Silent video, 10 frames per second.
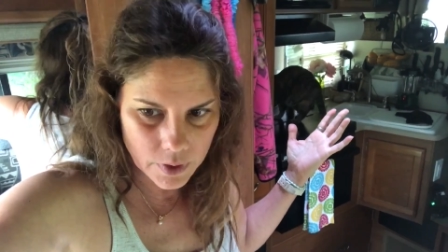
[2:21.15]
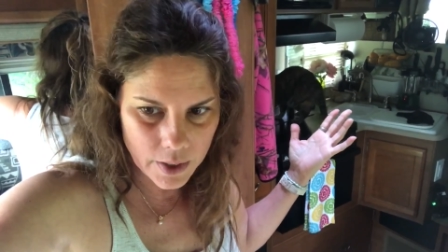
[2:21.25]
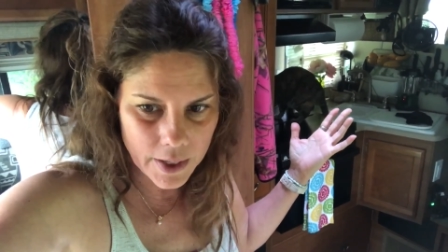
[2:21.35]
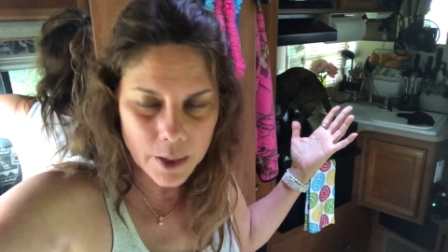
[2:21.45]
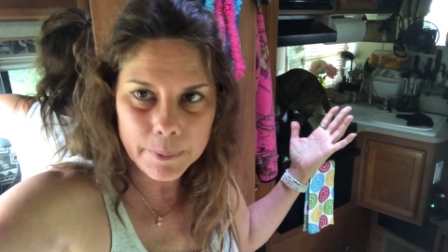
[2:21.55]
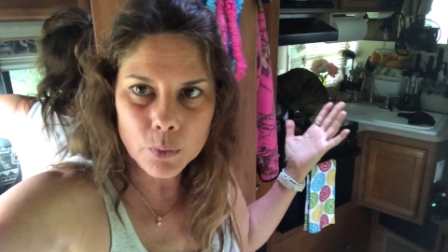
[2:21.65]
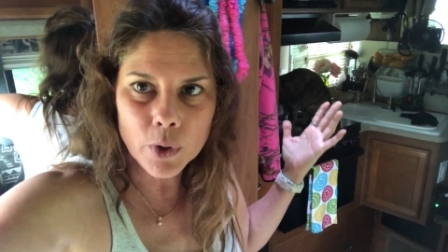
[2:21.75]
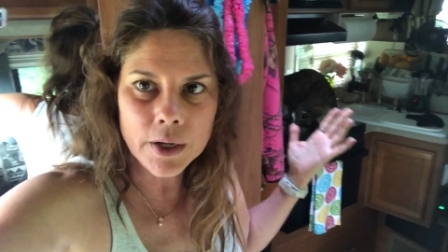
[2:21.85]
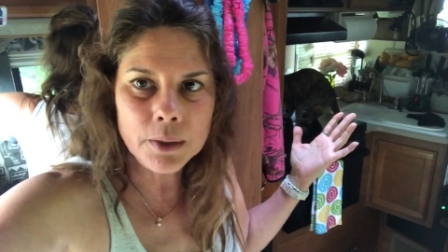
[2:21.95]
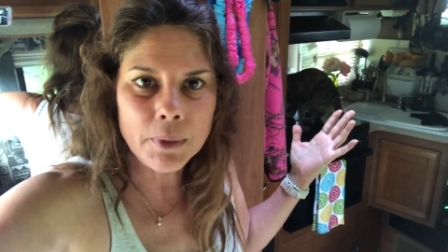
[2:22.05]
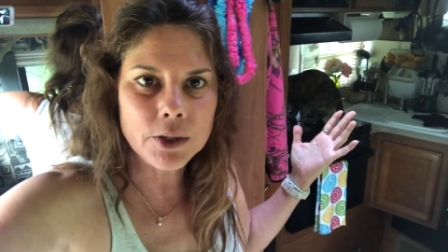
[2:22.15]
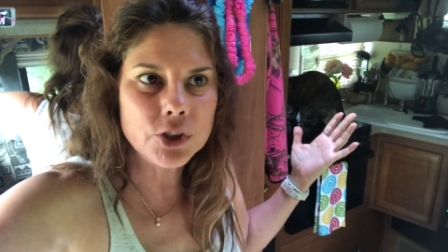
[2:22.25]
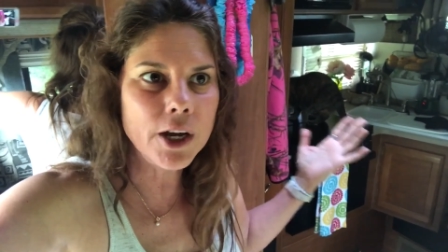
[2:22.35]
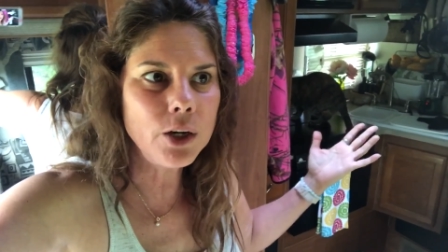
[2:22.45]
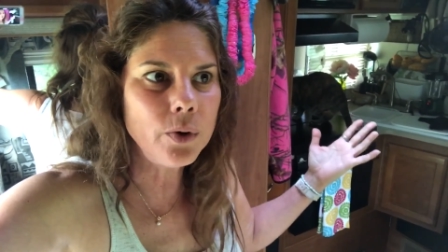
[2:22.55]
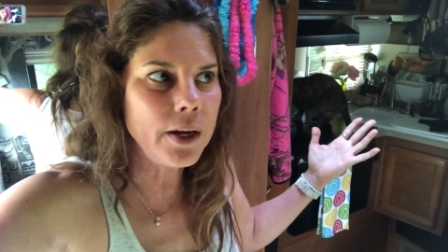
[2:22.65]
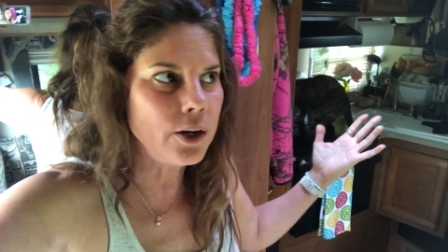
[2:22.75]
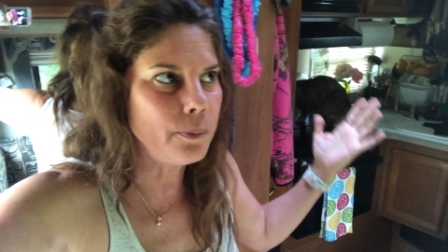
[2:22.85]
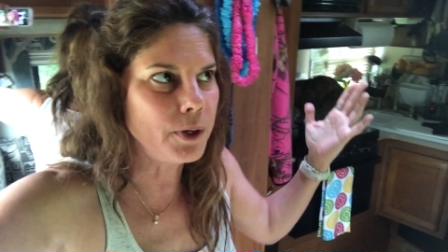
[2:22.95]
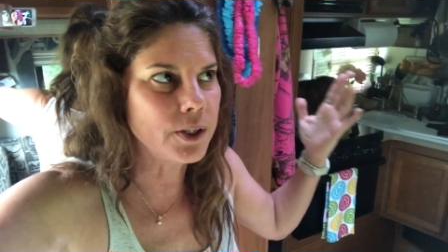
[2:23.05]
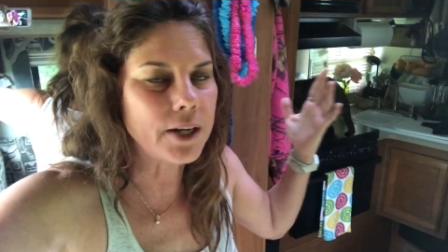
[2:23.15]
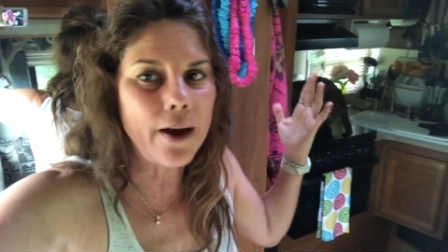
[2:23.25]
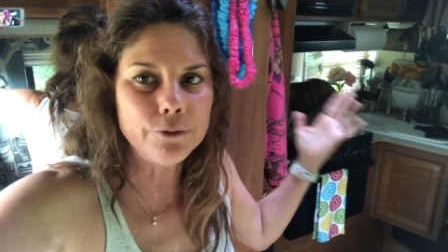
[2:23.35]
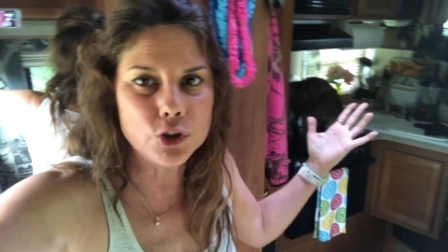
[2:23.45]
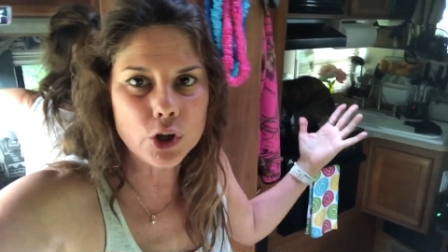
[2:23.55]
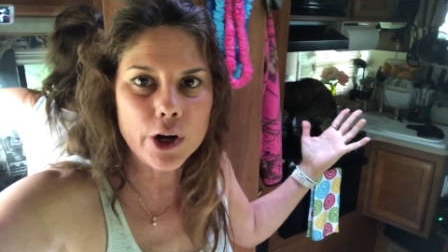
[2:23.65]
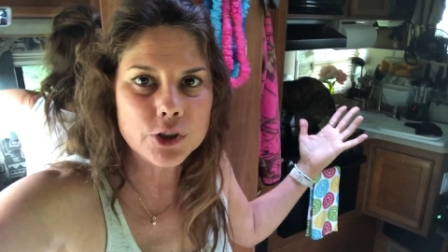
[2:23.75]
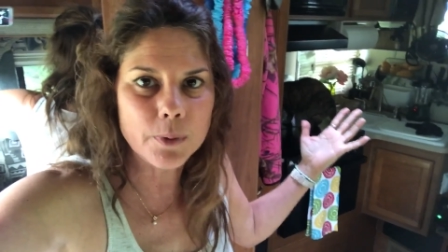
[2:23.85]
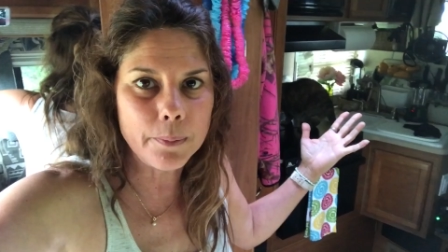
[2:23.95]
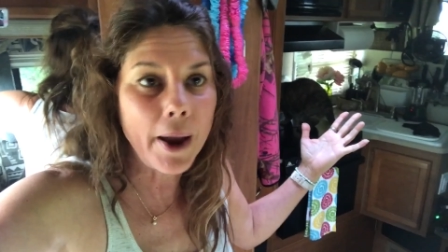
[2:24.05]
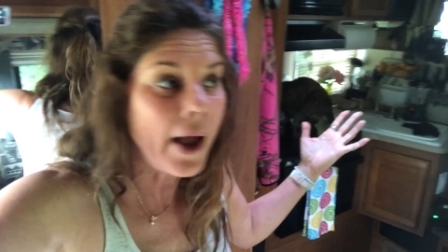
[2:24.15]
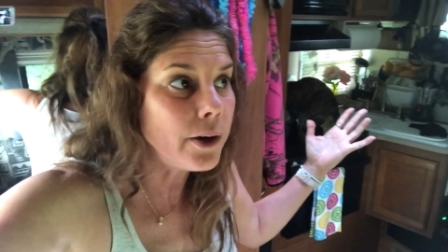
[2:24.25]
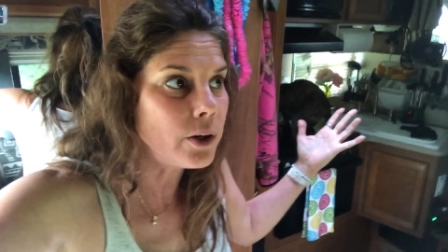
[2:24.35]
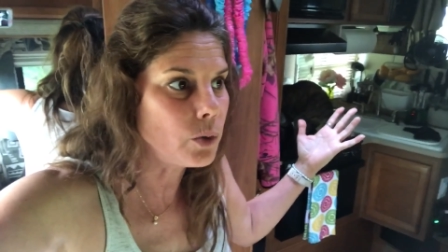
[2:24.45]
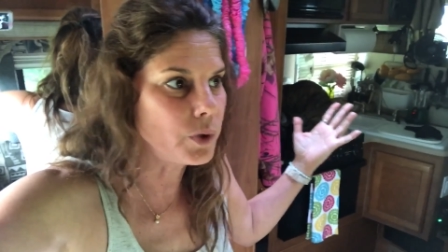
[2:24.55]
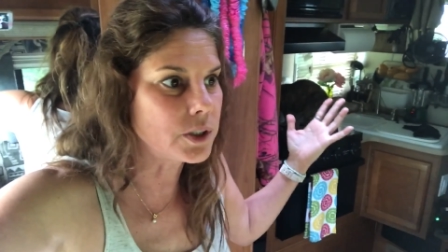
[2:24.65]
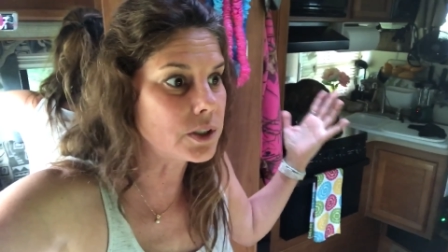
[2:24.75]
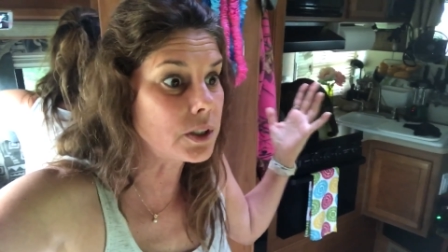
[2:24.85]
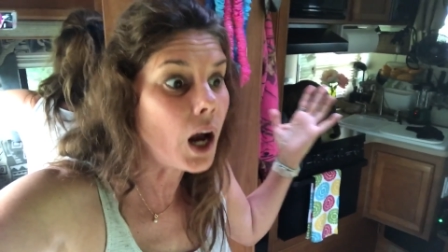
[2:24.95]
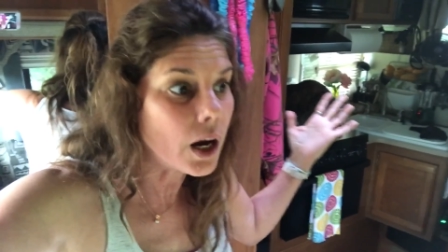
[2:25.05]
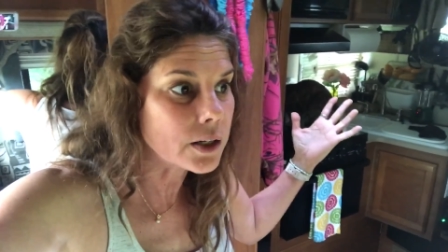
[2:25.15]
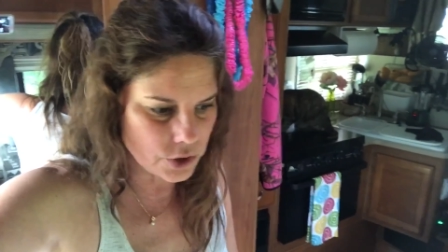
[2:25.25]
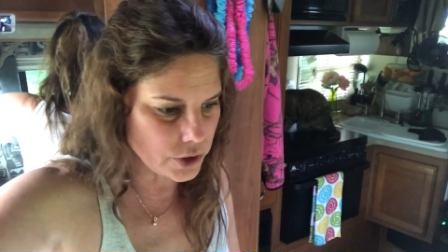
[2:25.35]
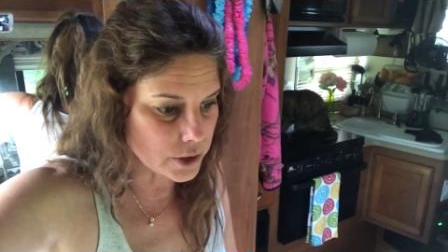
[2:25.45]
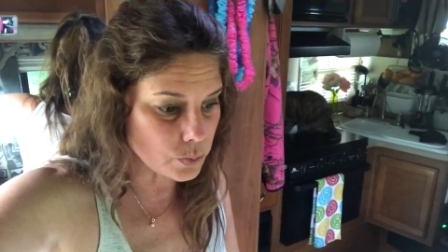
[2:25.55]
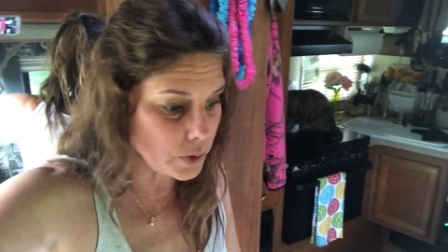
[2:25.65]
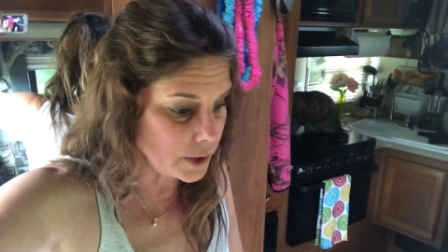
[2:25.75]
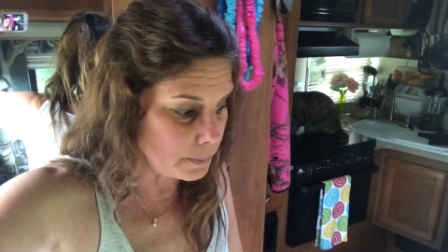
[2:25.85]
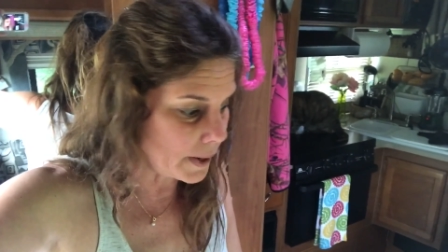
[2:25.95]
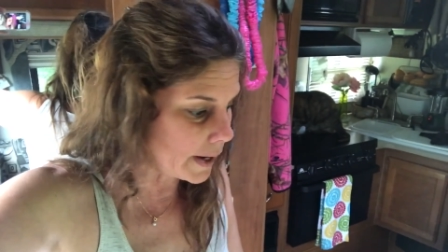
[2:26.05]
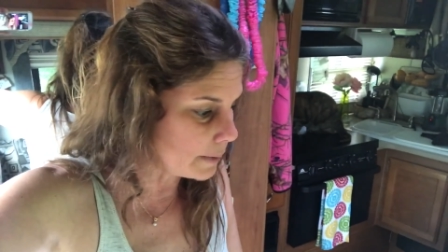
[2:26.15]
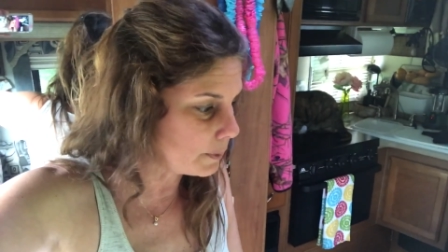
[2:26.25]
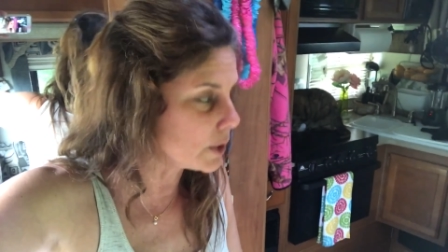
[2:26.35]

I gotta be running my generator because I have to charge my battery, which sucks just really bad,